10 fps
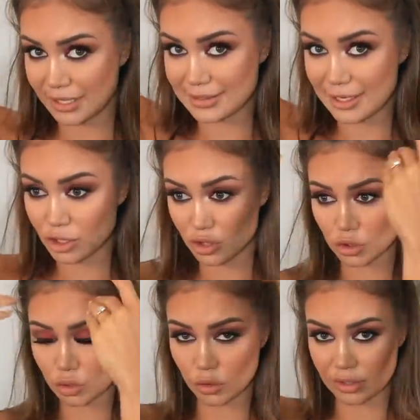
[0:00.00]
extensions
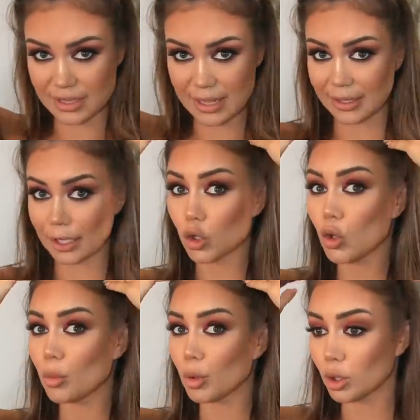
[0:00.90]
across there like
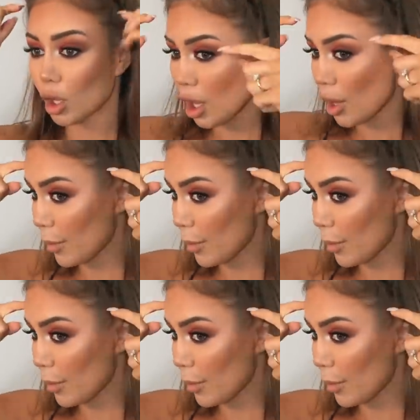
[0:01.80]
normal